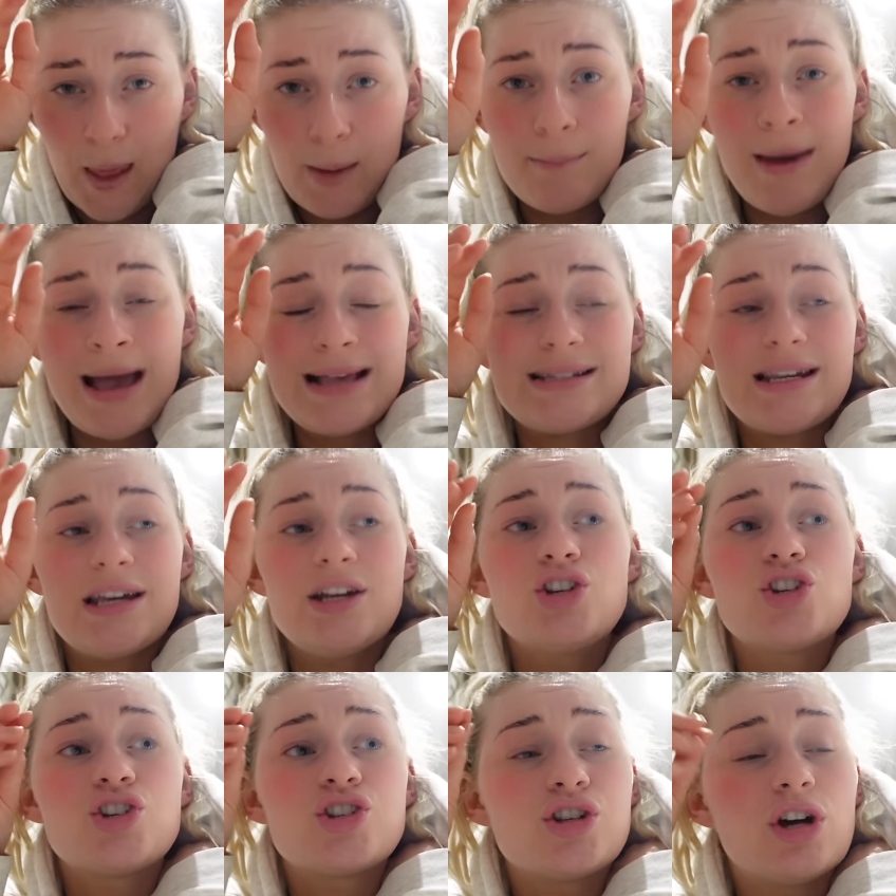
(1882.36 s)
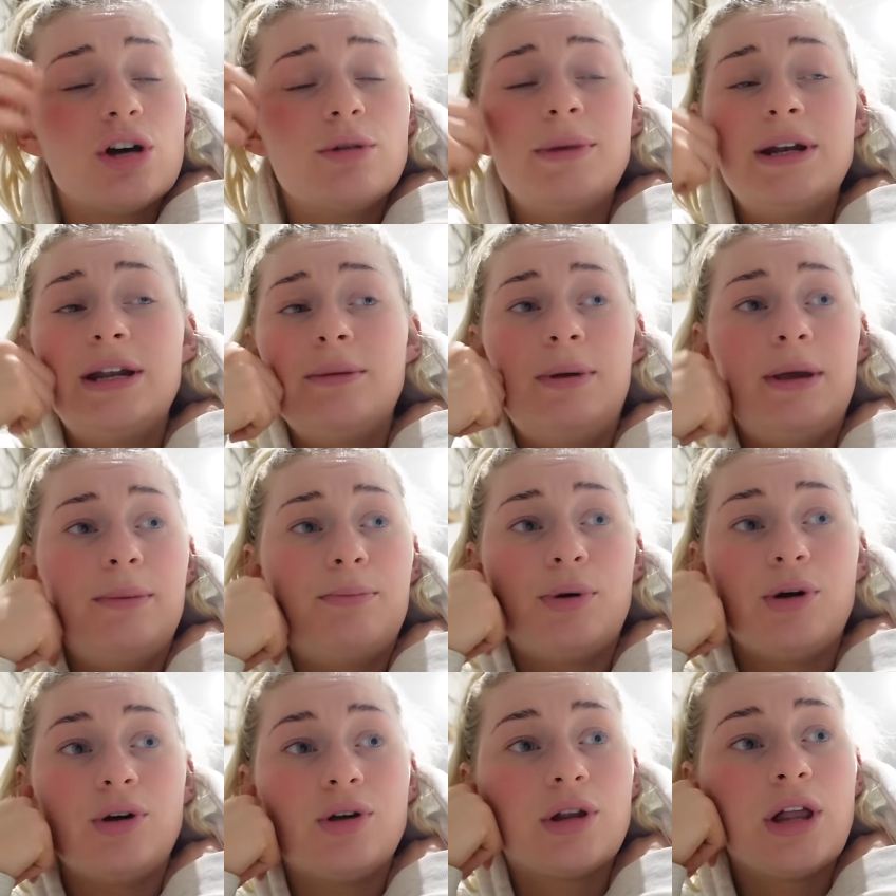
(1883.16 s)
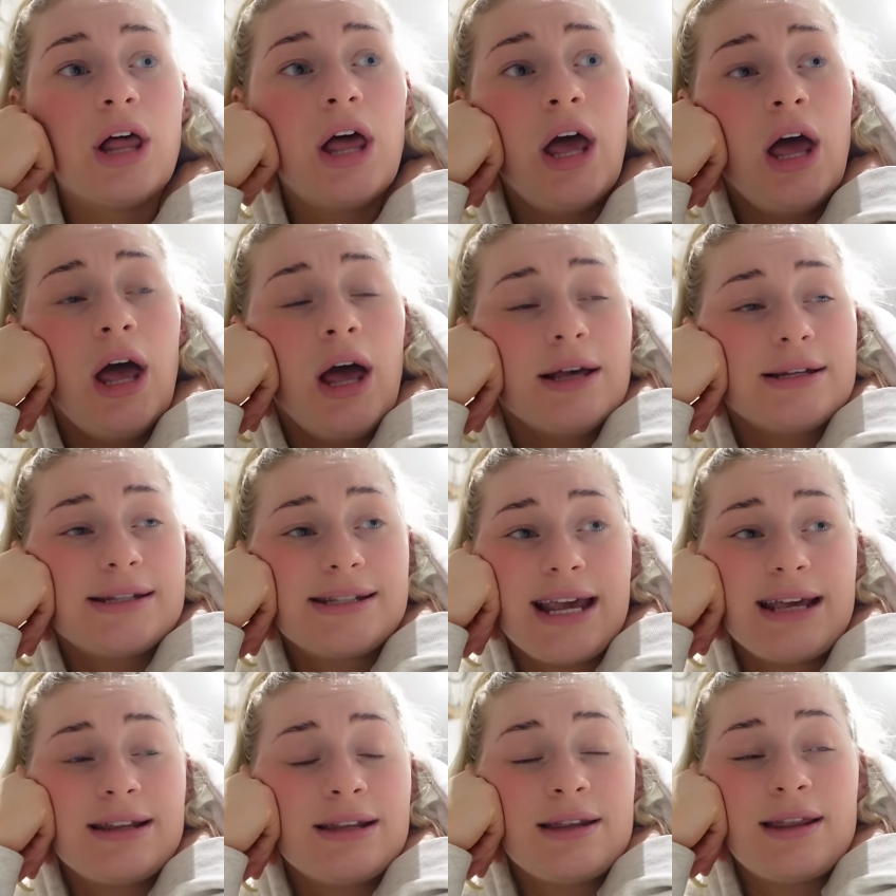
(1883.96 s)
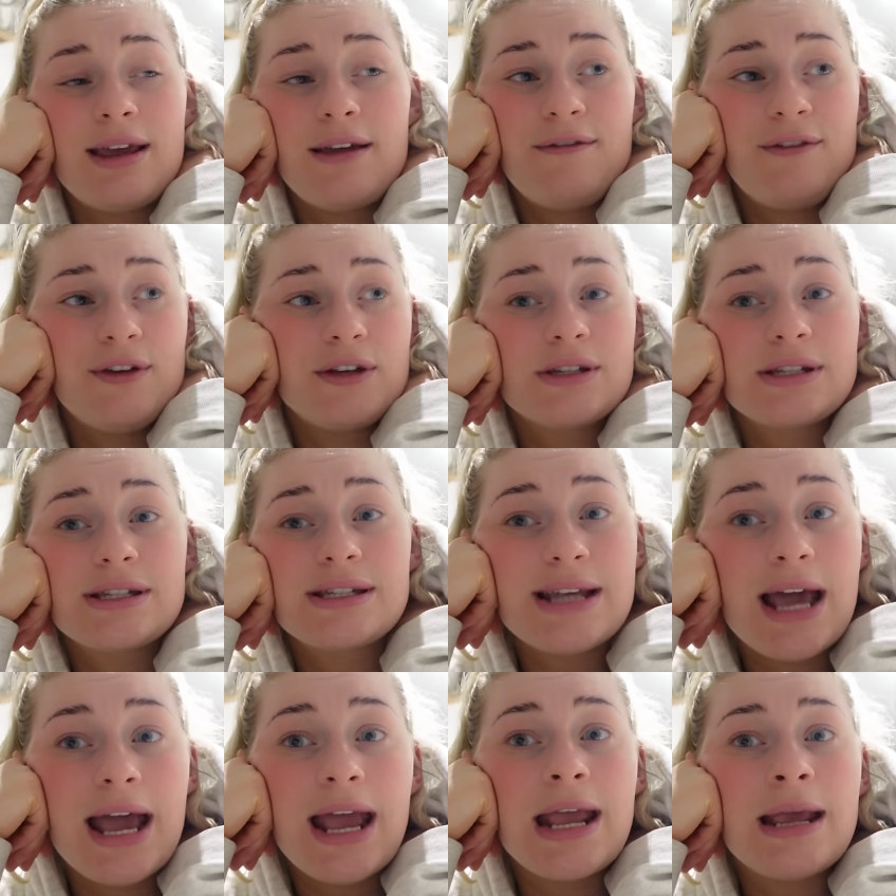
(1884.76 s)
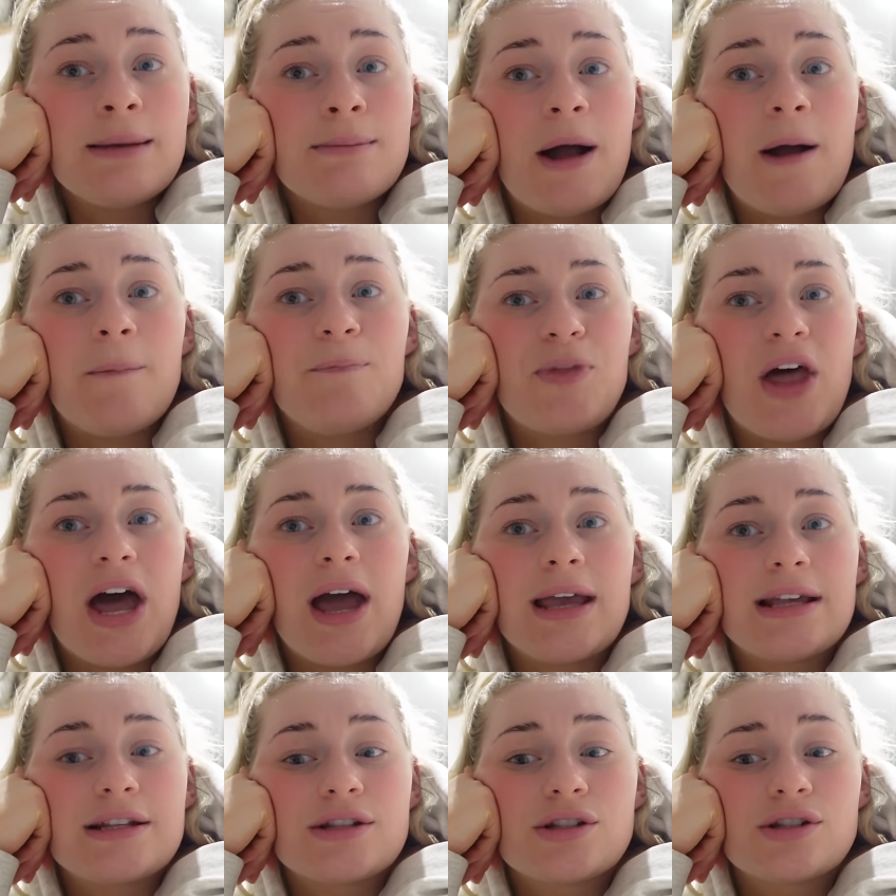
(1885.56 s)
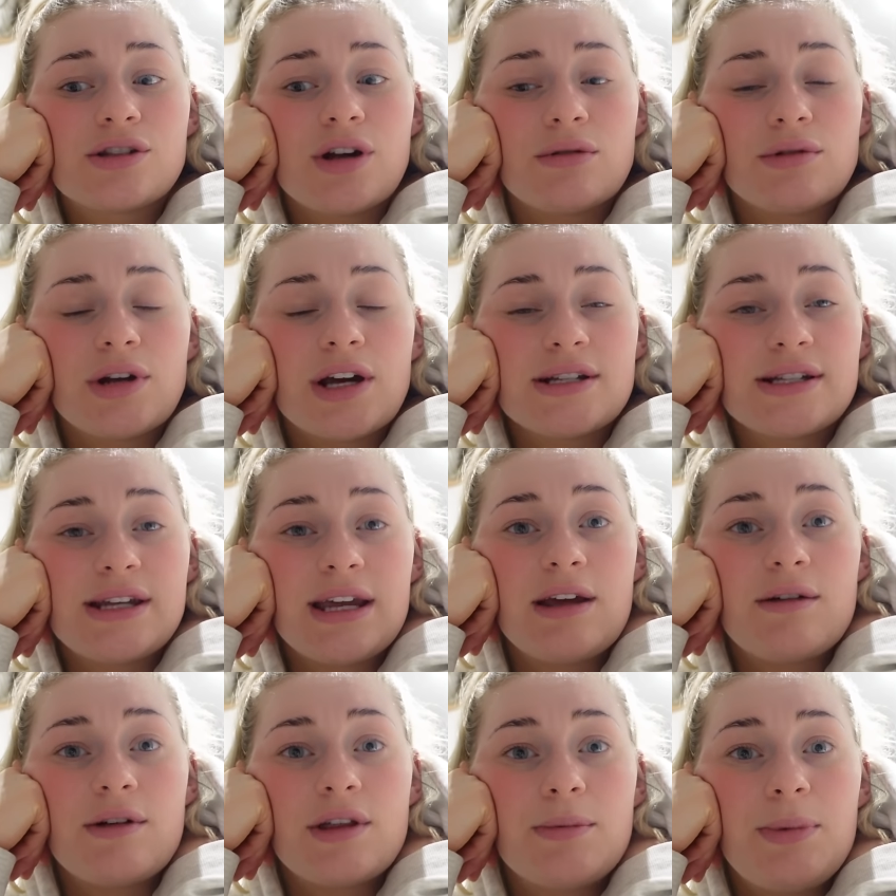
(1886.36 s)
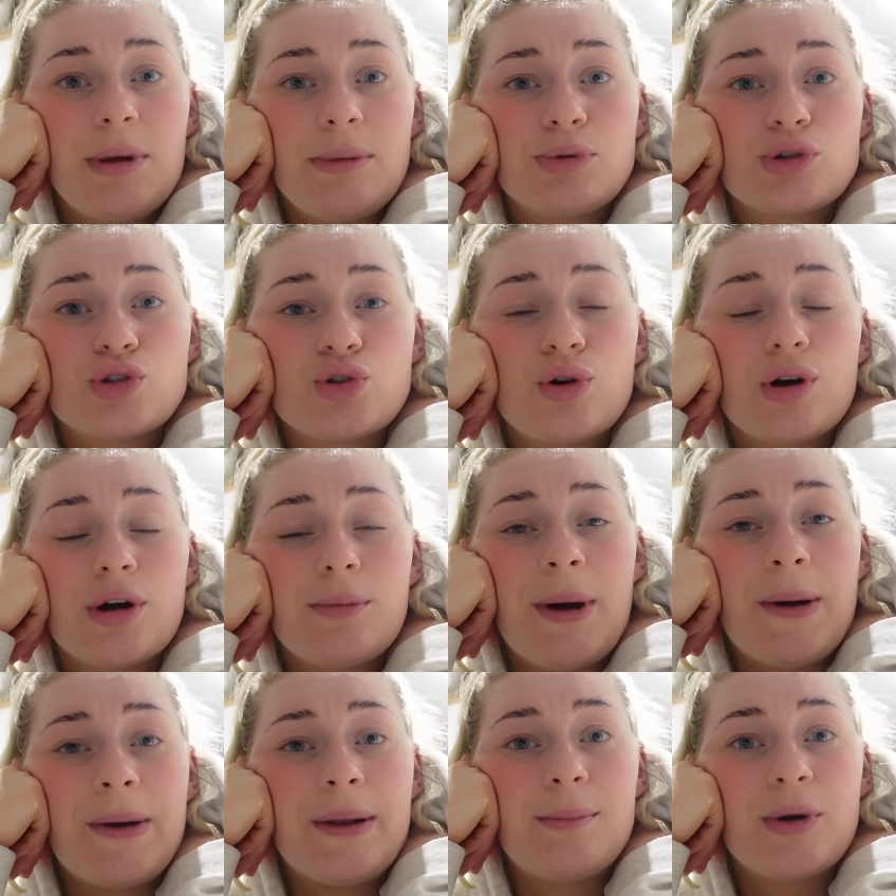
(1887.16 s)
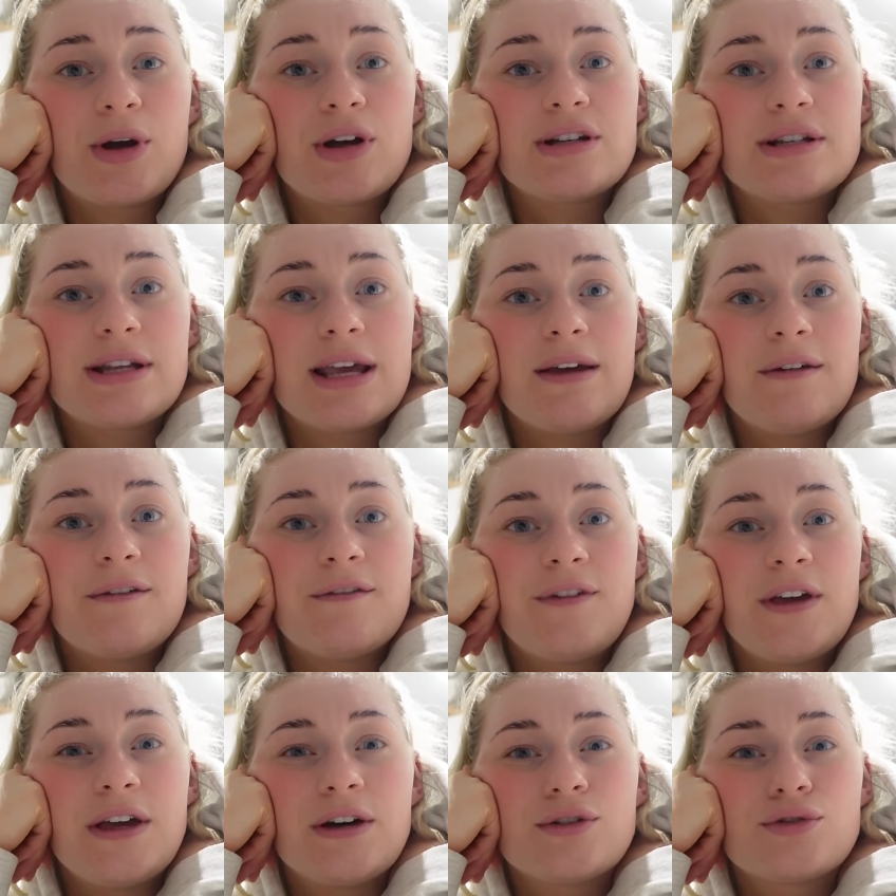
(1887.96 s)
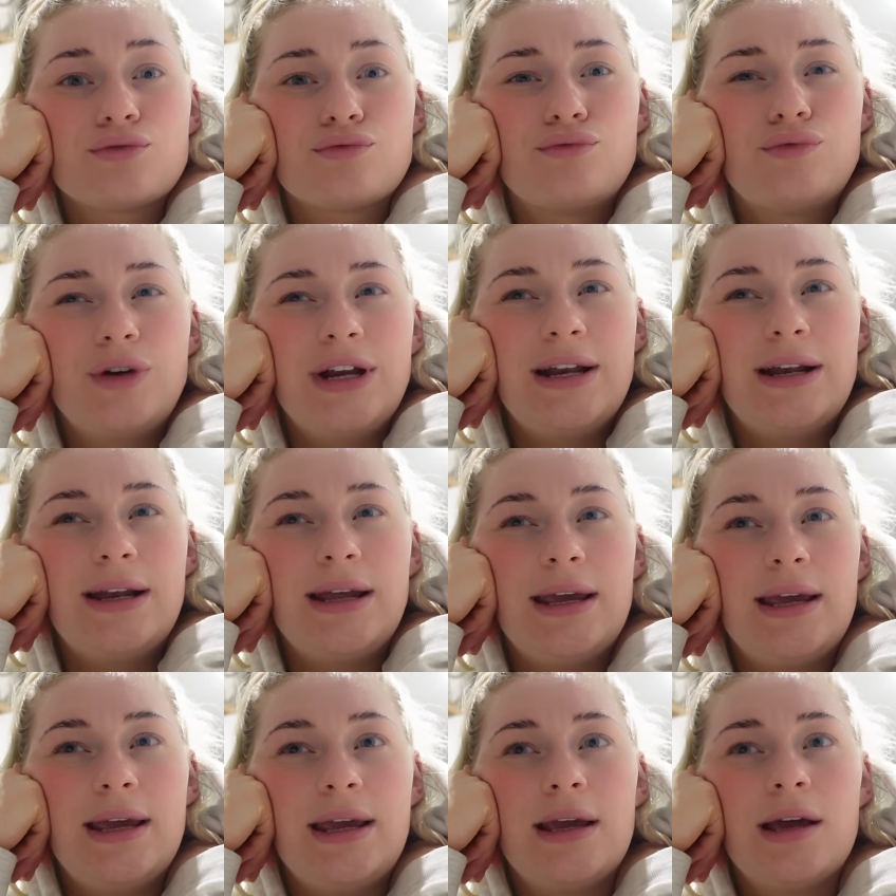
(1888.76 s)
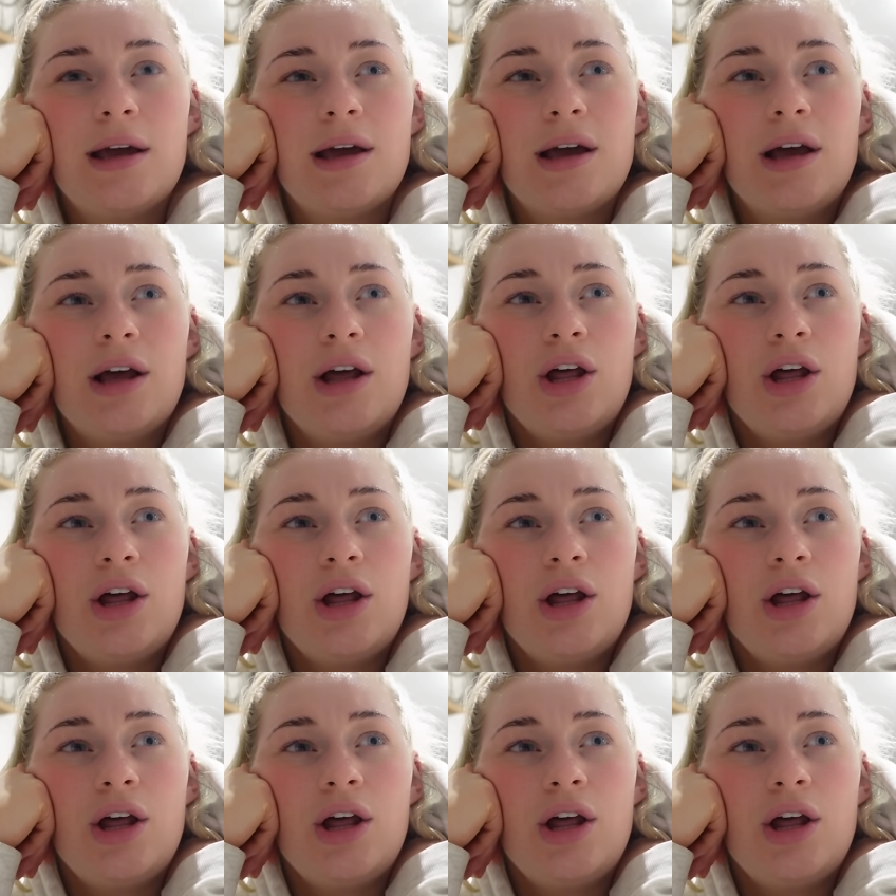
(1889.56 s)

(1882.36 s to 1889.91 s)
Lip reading: message, so many people say that they feel the same and that it's so nice to hear other people talk about it, because it feels really